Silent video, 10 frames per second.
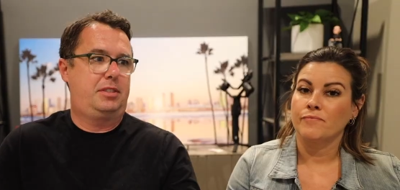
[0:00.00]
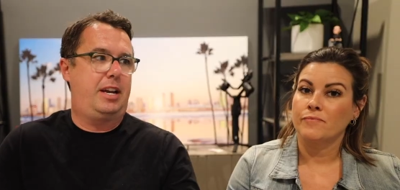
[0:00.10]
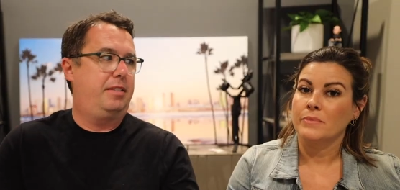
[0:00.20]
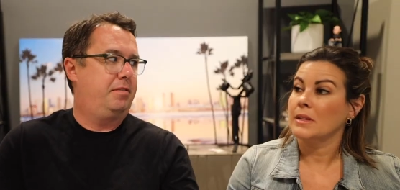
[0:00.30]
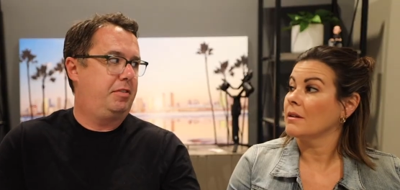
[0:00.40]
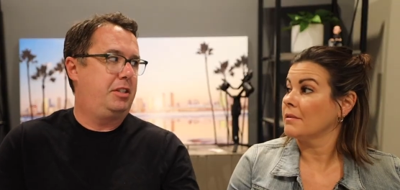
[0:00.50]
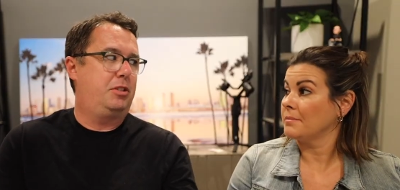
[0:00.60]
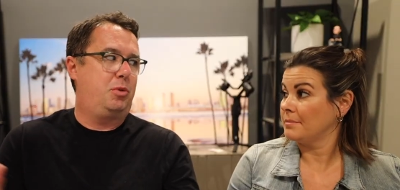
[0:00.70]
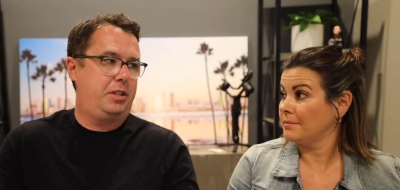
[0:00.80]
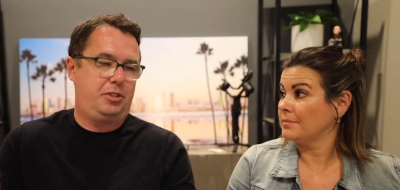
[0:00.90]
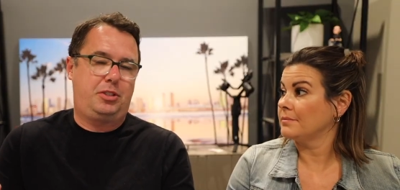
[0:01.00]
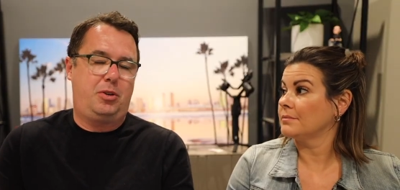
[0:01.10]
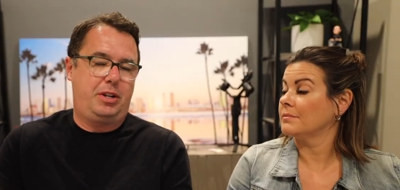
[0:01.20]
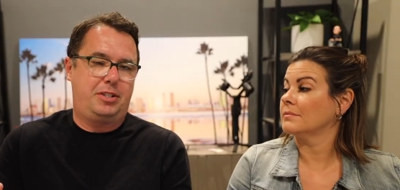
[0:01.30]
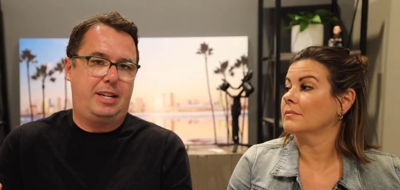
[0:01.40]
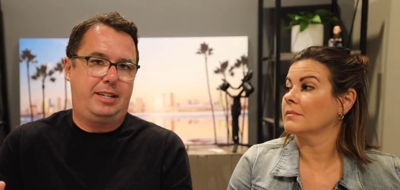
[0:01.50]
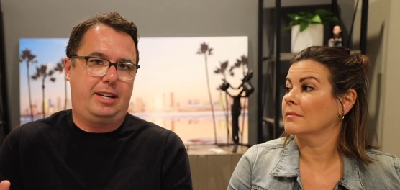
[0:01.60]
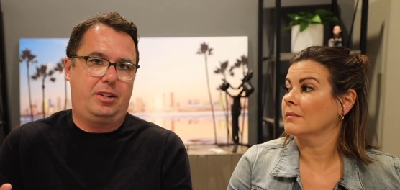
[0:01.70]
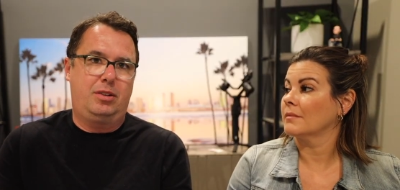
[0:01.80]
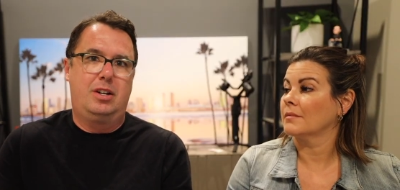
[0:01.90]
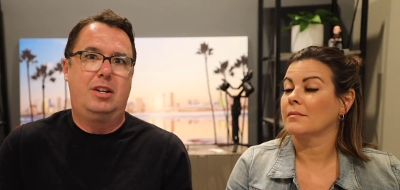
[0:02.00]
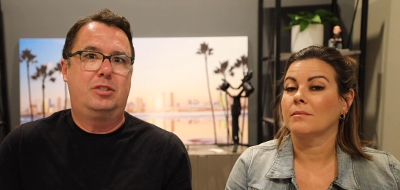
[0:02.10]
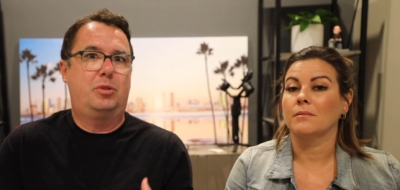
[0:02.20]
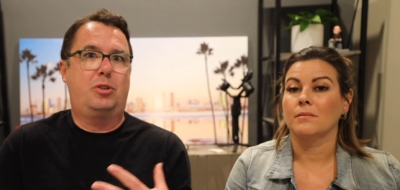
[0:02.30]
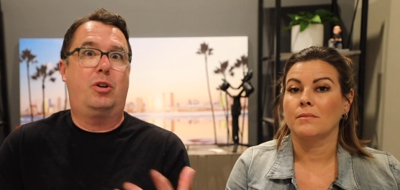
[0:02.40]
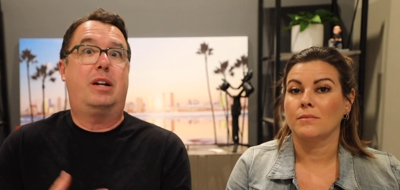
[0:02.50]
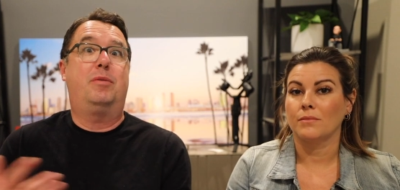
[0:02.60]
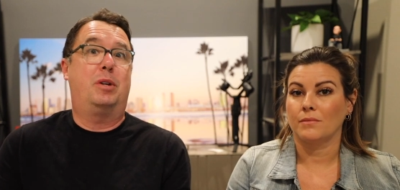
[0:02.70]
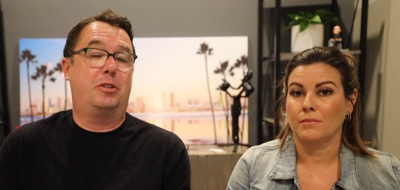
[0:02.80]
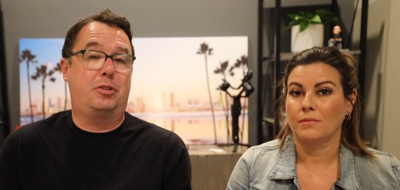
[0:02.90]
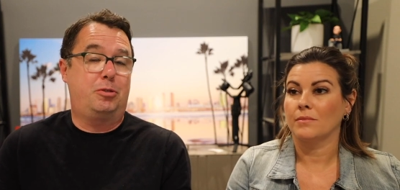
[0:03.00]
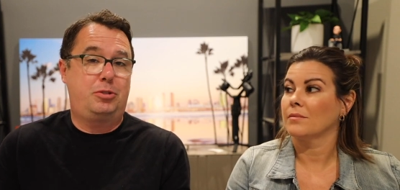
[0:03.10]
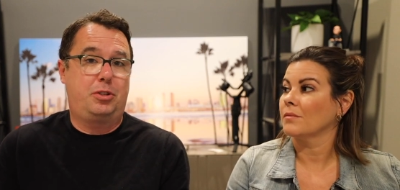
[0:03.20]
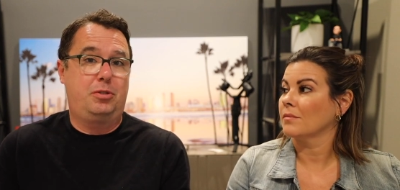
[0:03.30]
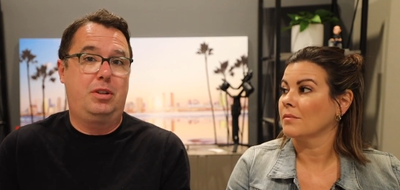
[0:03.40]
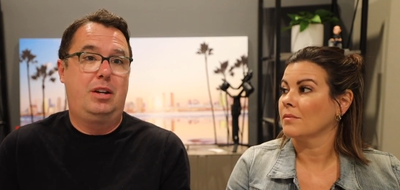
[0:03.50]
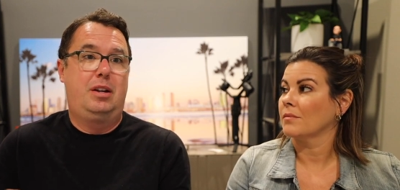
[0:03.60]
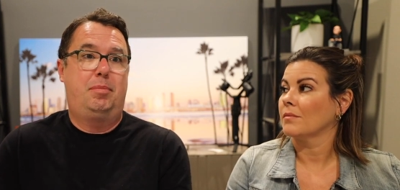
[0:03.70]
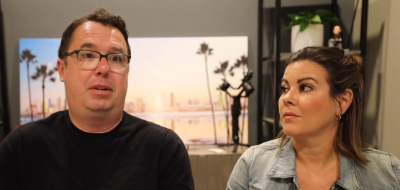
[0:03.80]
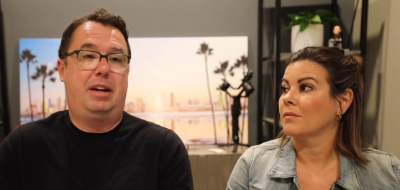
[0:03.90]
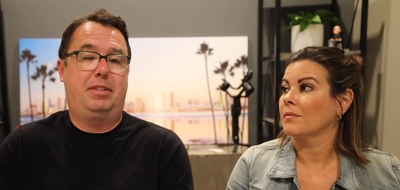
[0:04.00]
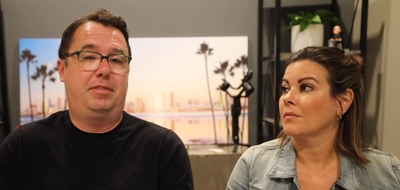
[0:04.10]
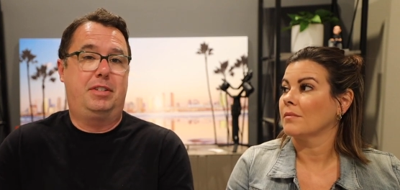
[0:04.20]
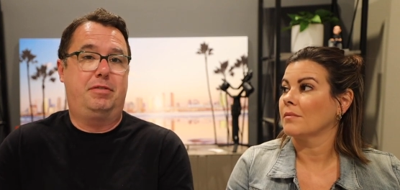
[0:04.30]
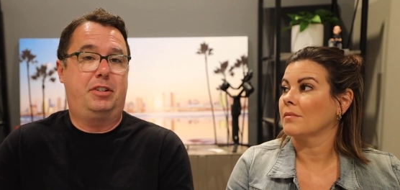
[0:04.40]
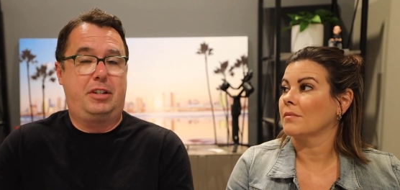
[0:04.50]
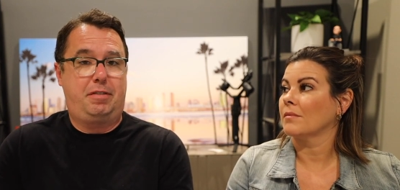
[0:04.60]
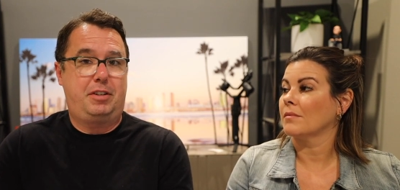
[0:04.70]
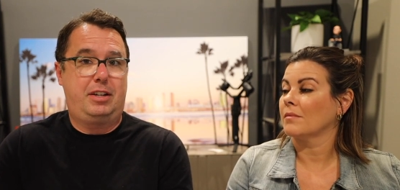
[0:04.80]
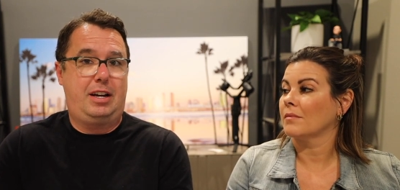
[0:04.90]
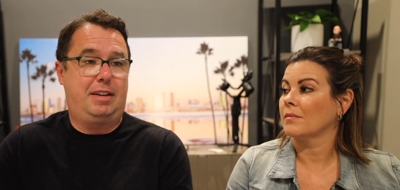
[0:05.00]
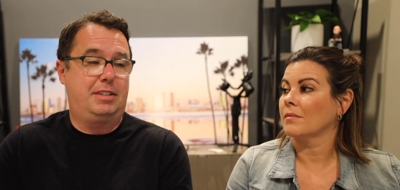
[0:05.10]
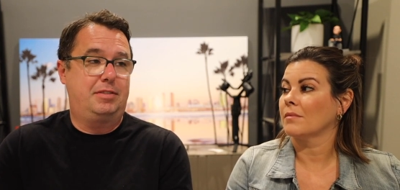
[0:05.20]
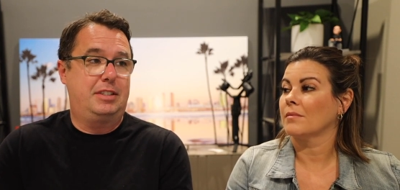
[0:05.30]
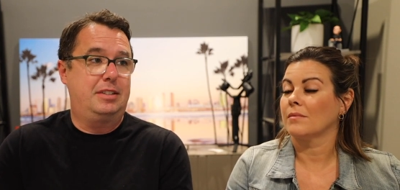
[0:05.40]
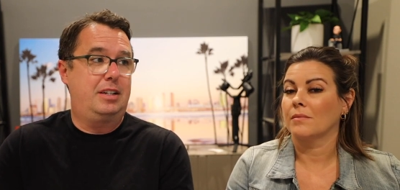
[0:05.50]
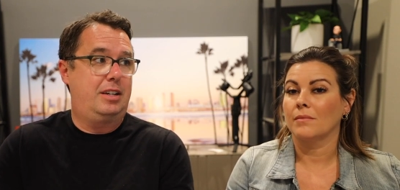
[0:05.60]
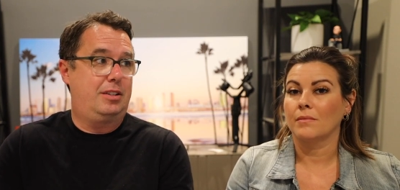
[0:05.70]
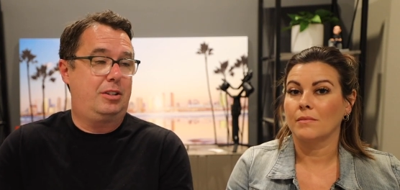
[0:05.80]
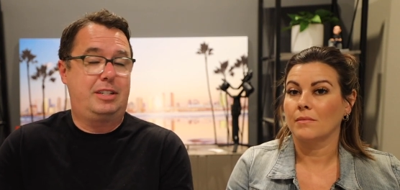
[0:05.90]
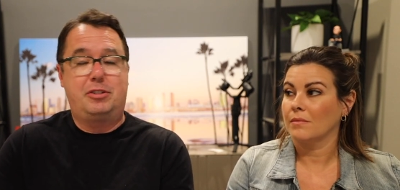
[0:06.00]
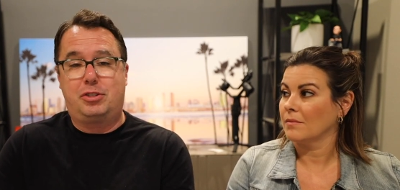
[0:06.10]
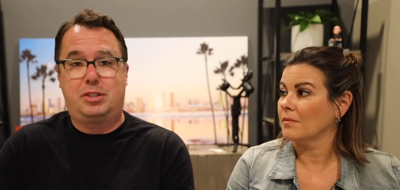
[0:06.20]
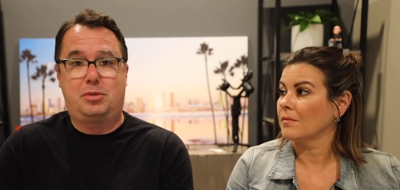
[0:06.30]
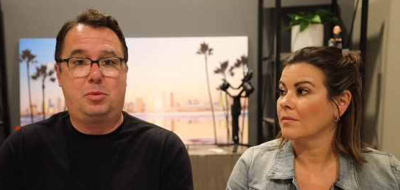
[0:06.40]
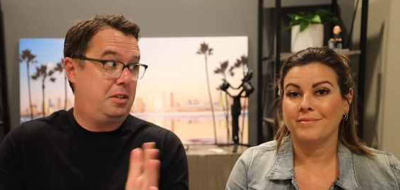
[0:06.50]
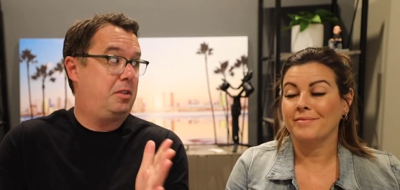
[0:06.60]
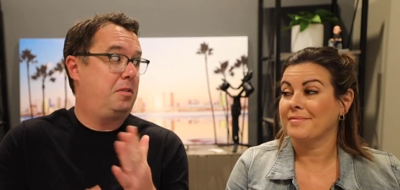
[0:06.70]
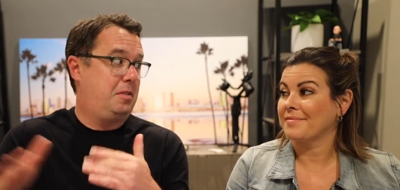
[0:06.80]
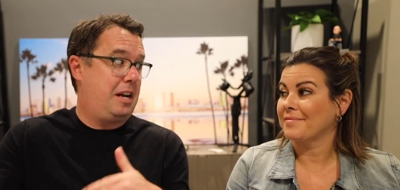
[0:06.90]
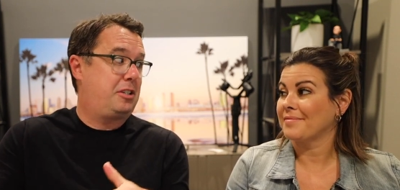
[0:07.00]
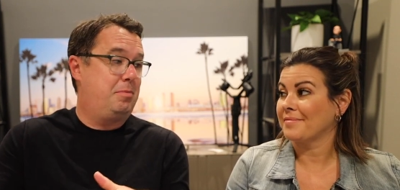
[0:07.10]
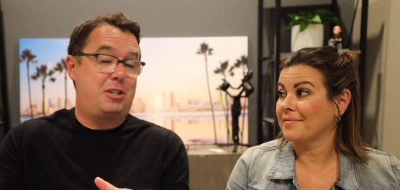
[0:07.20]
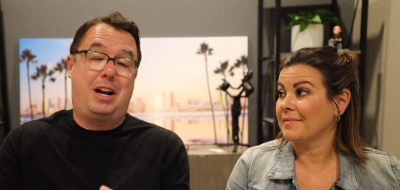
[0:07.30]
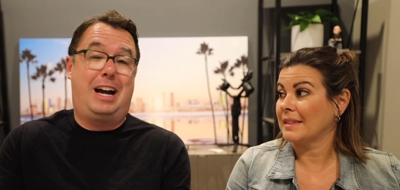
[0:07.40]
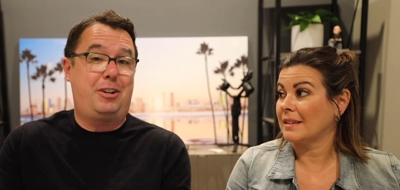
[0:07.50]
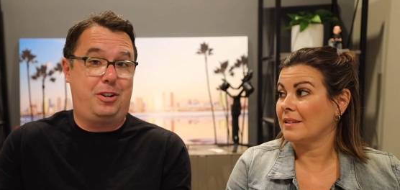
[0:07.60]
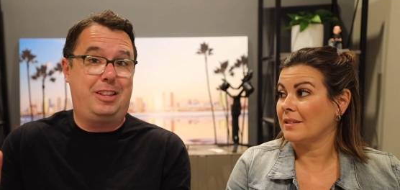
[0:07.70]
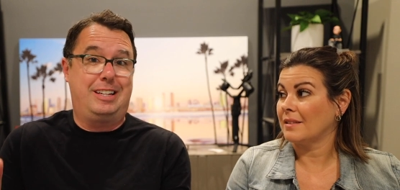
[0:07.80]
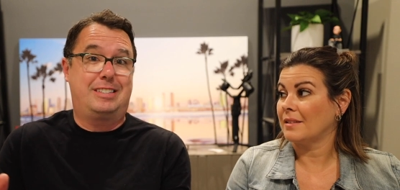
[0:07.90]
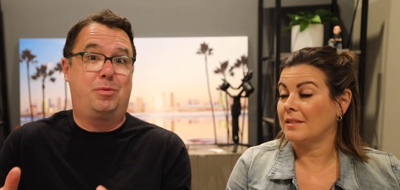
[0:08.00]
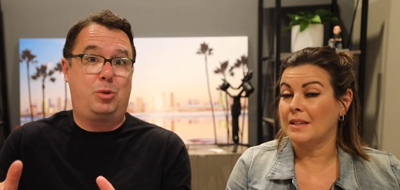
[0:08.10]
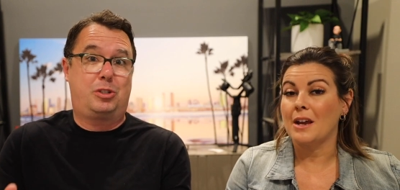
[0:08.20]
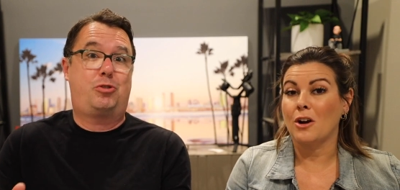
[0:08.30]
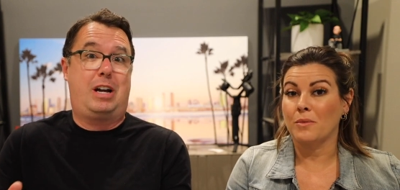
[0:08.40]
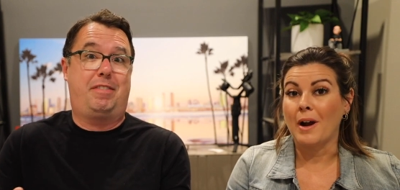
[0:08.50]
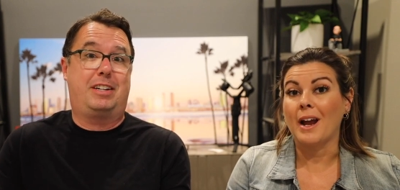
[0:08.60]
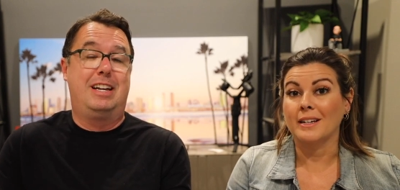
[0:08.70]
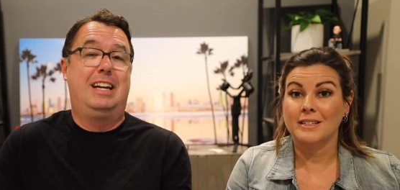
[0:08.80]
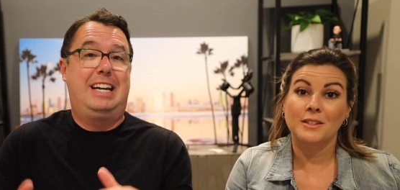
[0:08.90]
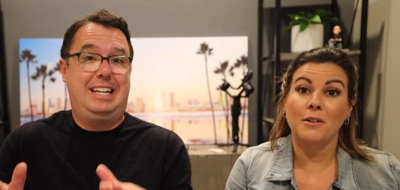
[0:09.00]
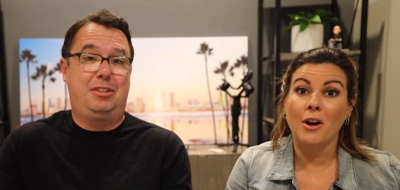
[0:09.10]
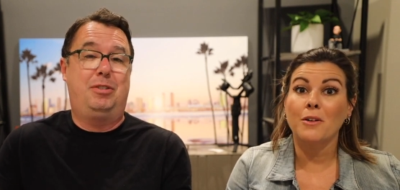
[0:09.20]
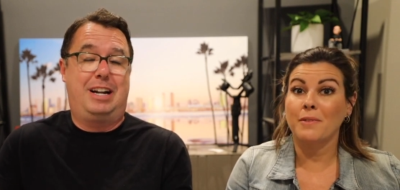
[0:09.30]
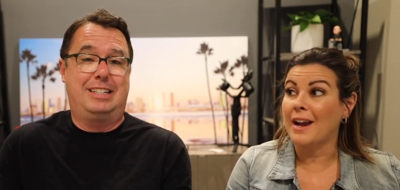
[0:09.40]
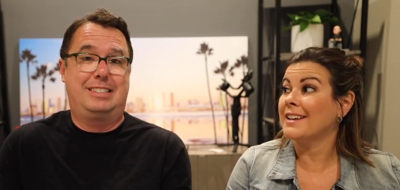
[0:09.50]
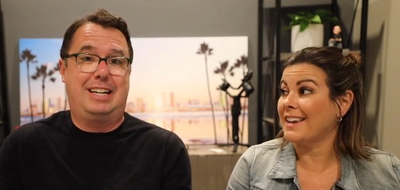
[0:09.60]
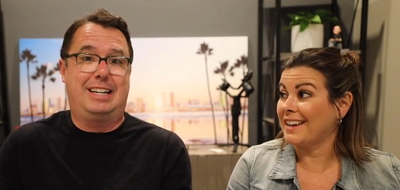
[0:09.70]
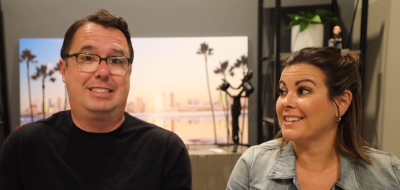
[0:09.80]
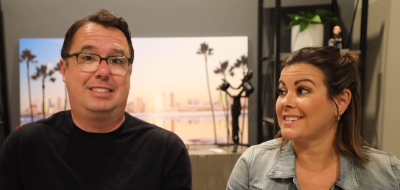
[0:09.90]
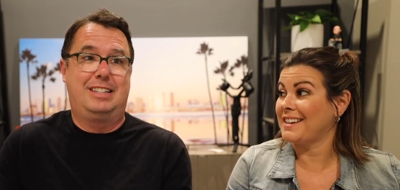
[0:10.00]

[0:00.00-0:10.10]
Speaker 1: 10, 15, 20 years ago here in San Diego, so it's all kind of what you're used to. But I've lived in Philadelphia, I've lived in uh, Los Angeles. They're actually much higher on the list of worst traffic in the United rankings. States.